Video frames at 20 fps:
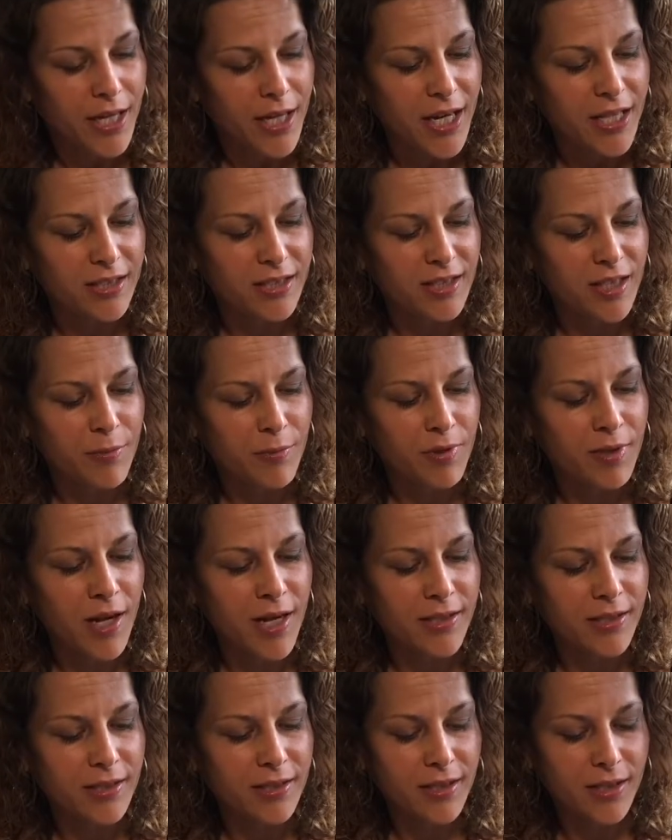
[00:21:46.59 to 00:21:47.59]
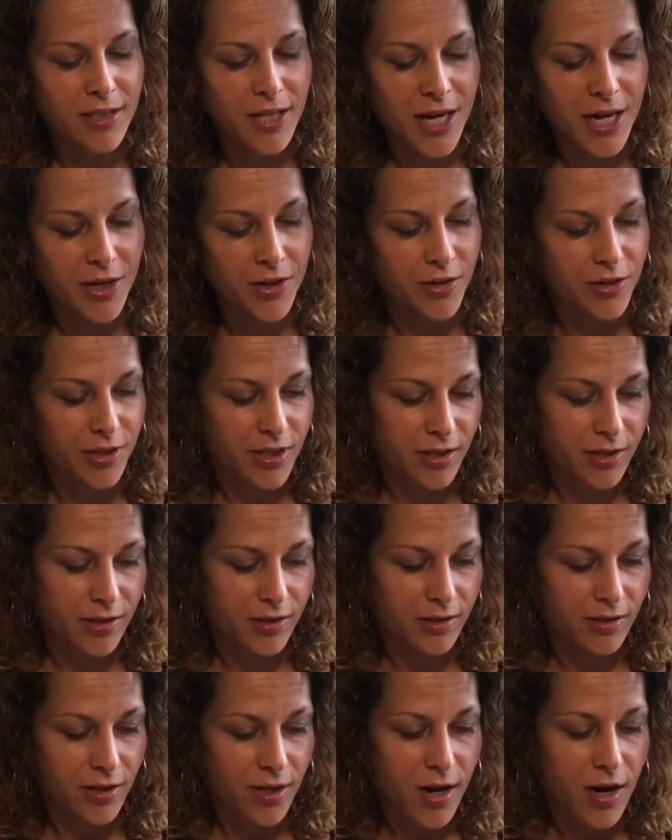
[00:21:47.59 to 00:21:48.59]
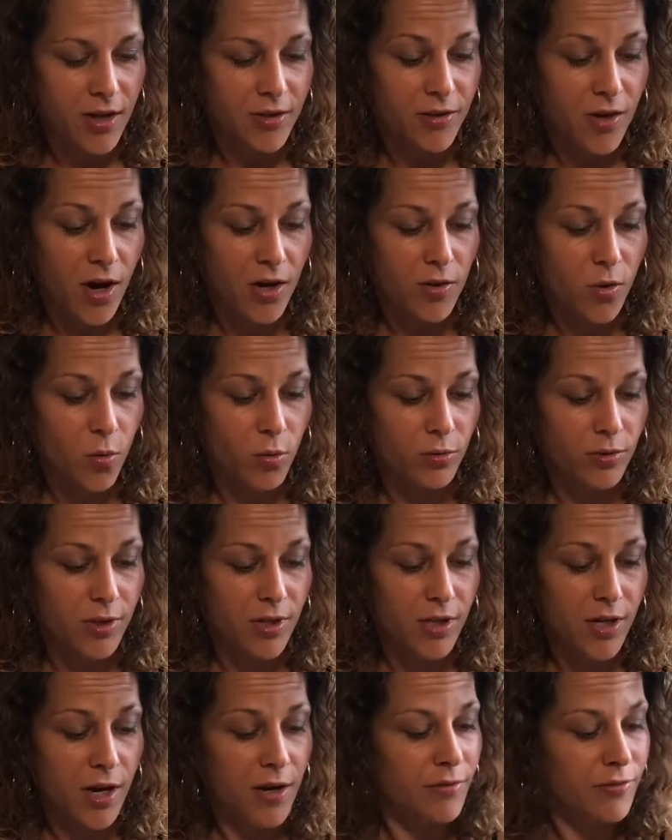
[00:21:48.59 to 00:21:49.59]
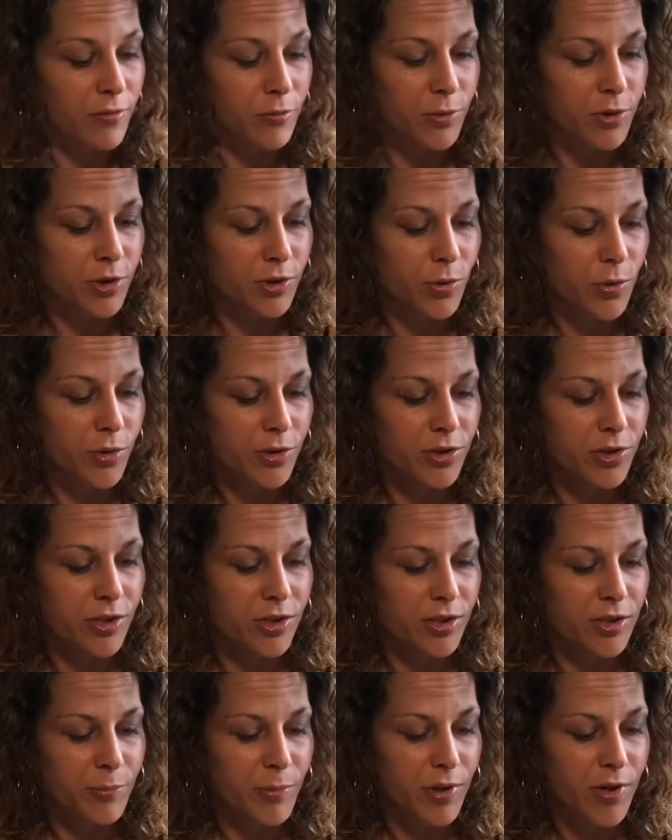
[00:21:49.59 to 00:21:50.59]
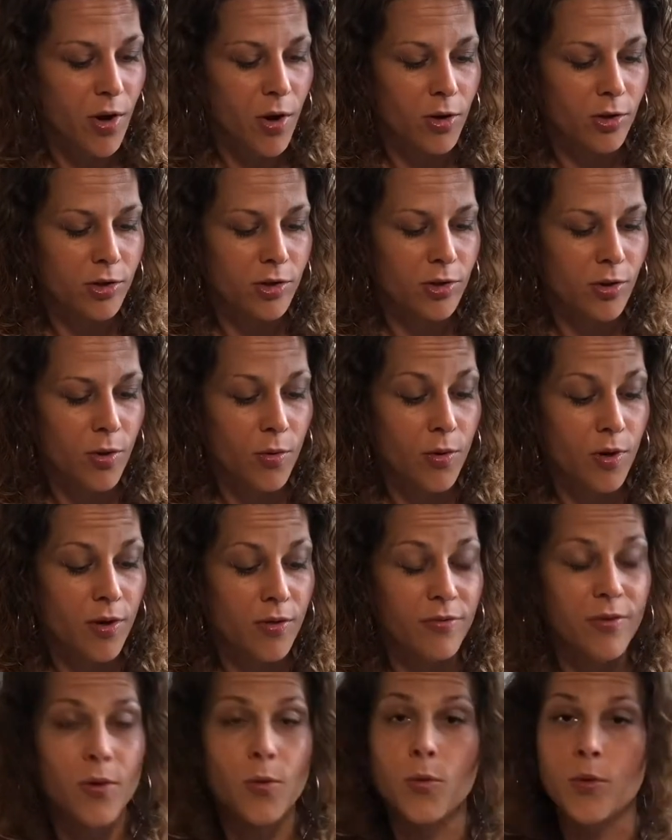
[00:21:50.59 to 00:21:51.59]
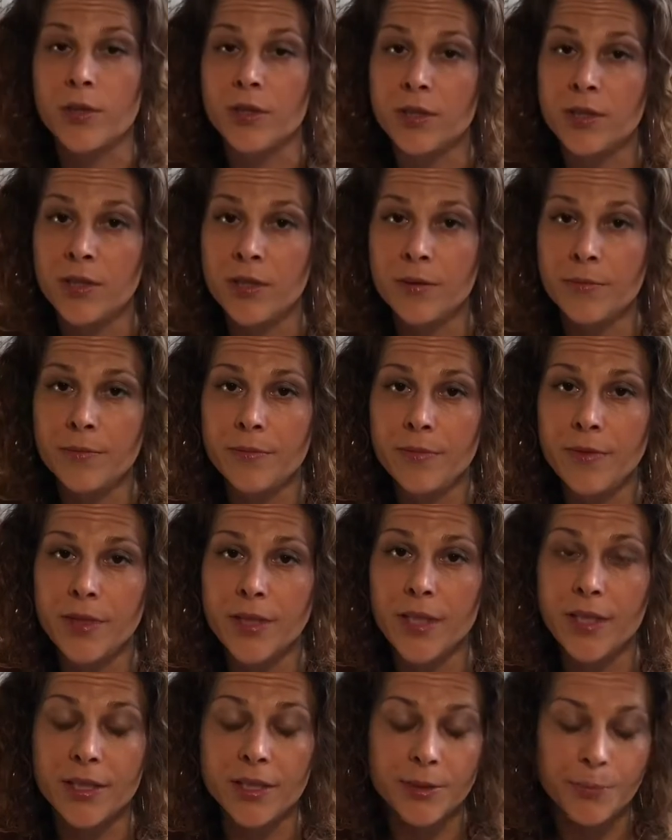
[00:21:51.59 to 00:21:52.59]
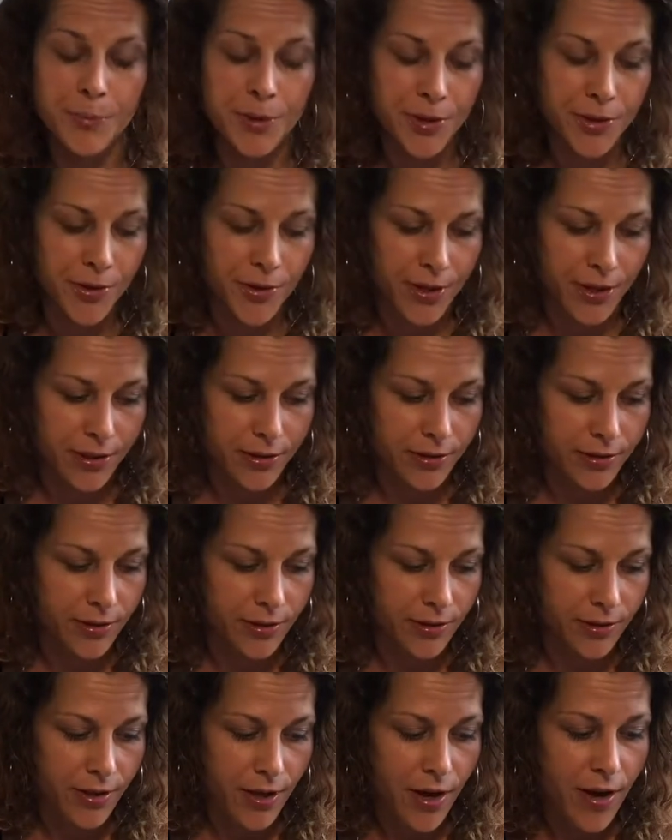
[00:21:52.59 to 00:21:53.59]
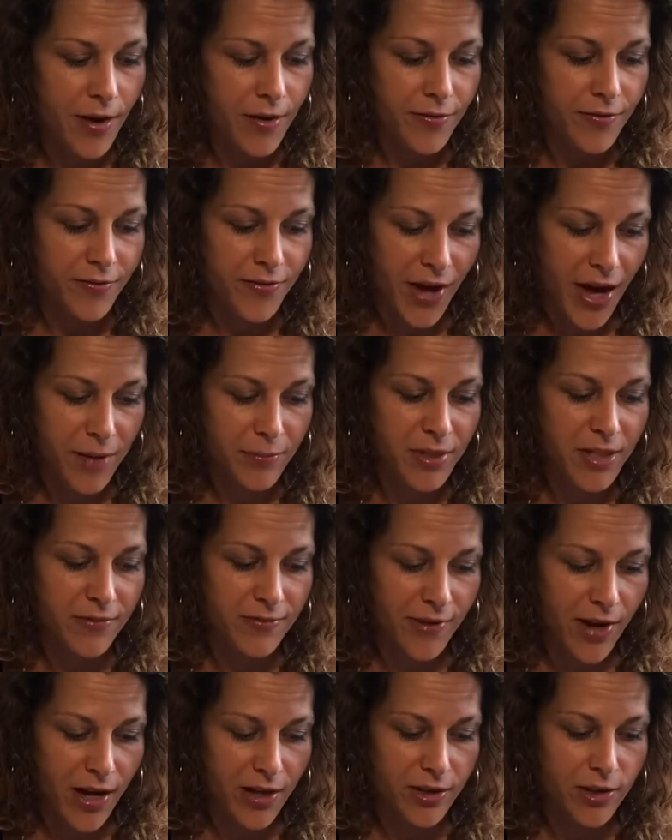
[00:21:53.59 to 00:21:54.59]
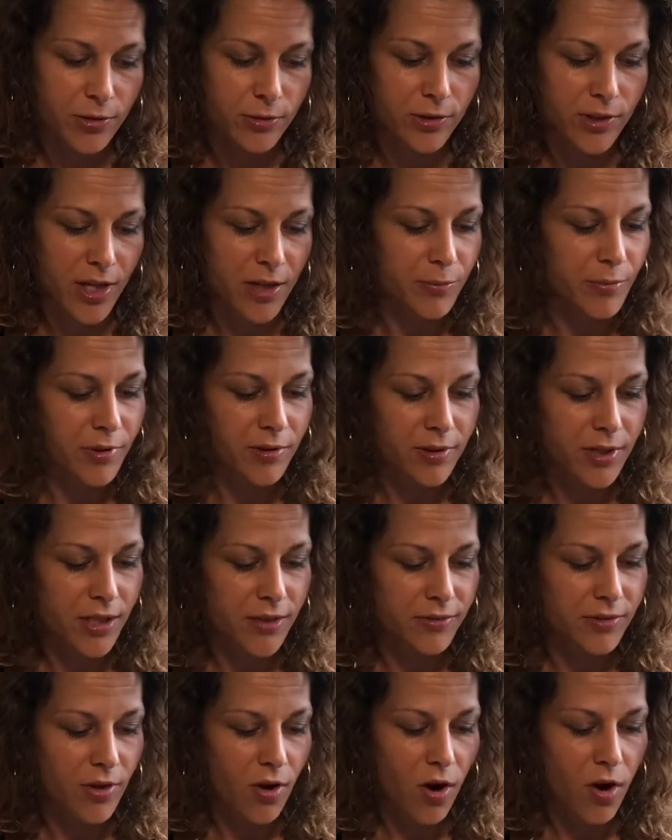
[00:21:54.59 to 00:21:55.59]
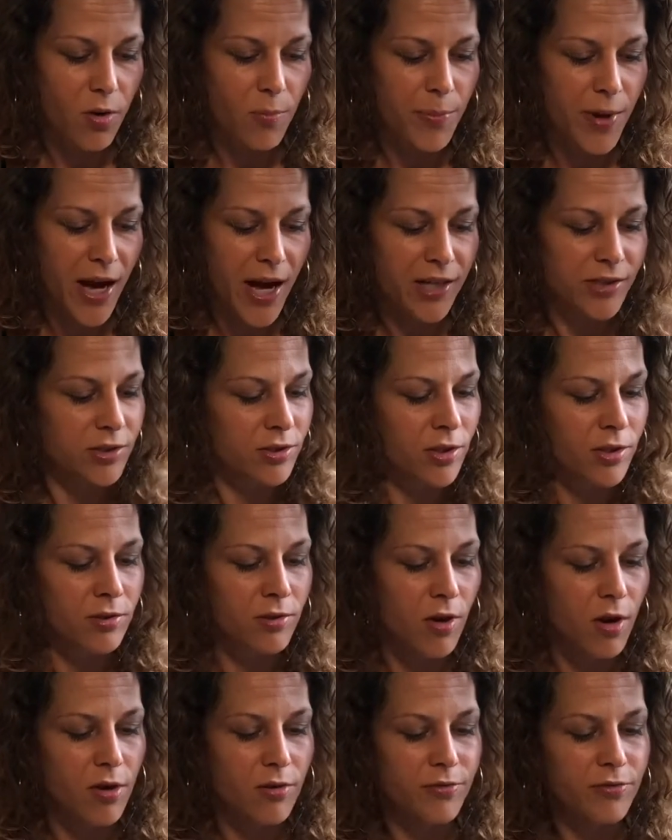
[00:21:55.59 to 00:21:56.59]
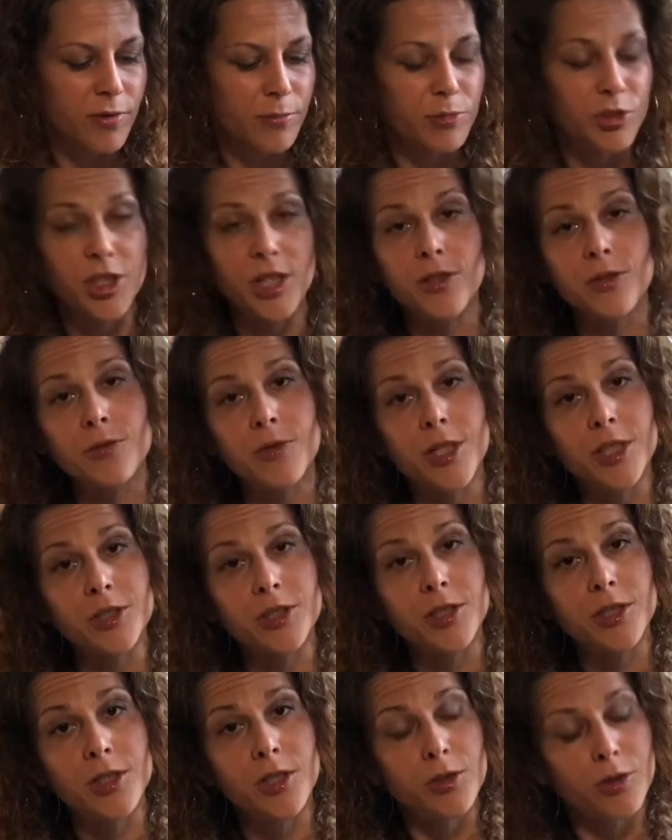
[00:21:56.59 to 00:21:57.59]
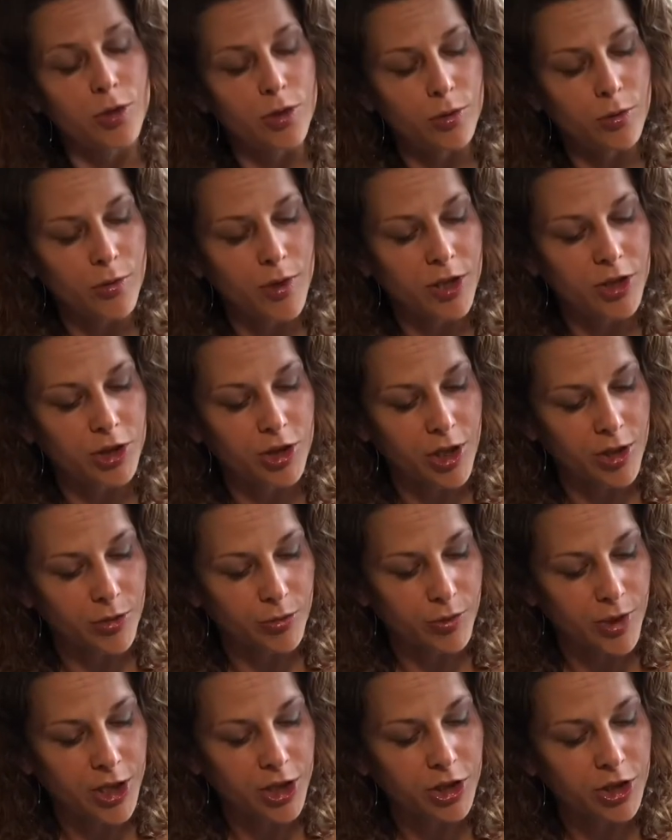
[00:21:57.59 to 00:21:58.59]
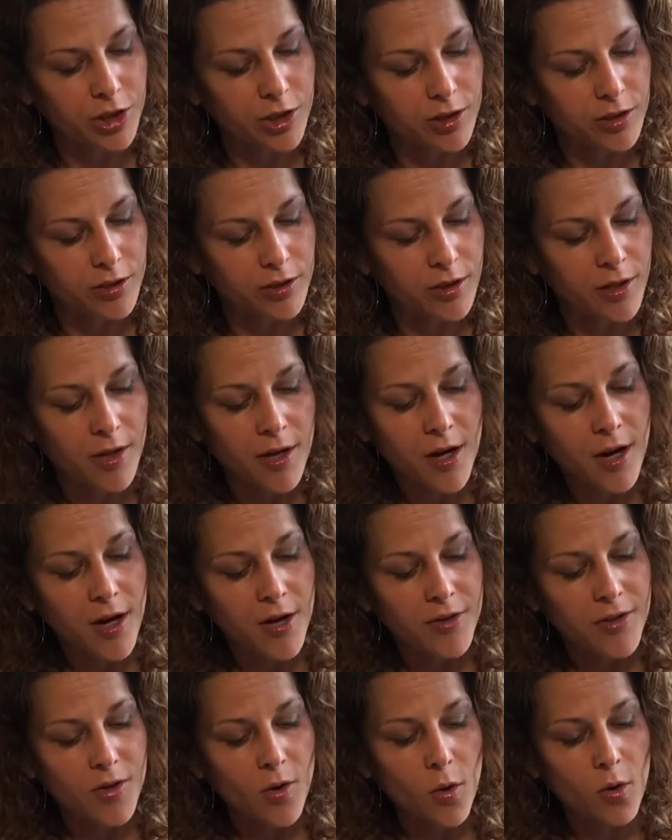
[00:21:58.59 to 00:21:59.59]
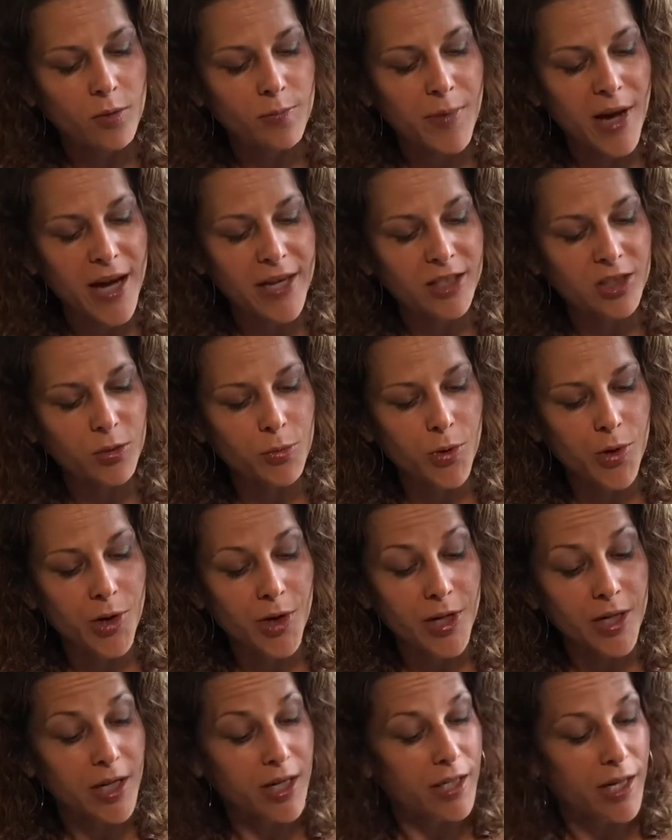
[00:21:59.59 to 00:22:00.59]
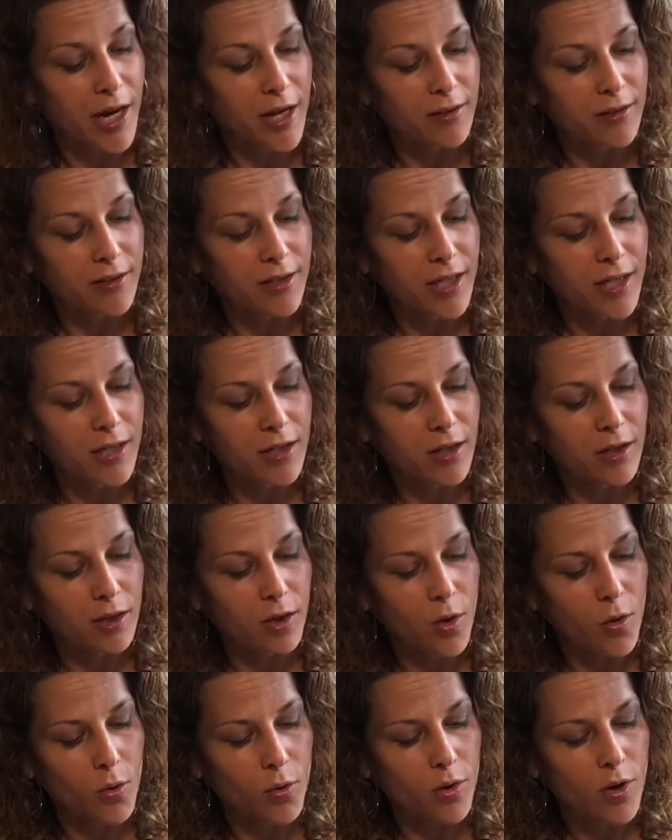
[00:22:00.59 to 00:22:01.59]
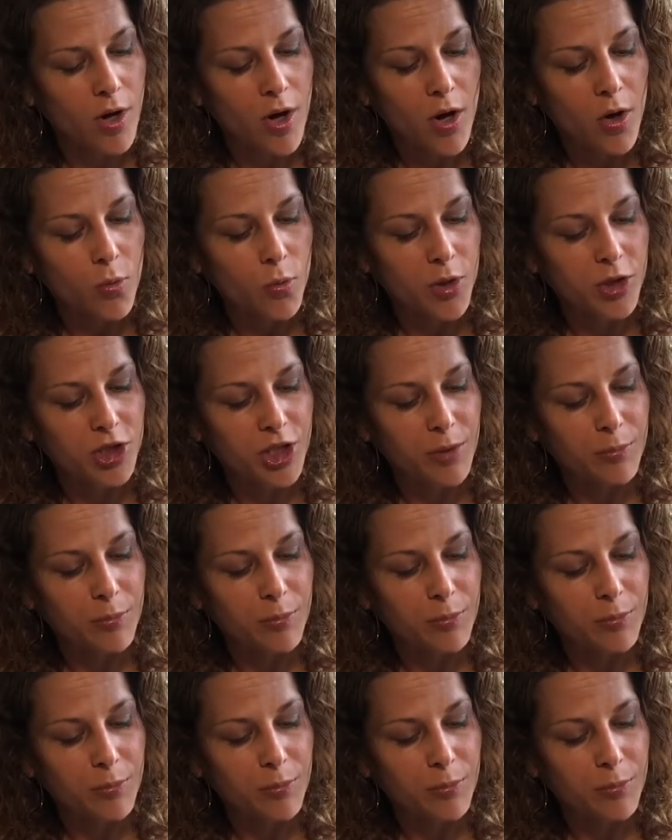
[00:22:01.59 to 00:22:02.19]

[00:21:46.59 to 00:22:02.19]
It symbolizes inheritance, not only of resources, but also of wisdom, experience, family values, and beliefs, all passed along from generation to generation. The old man is wearing an elegant cloak, which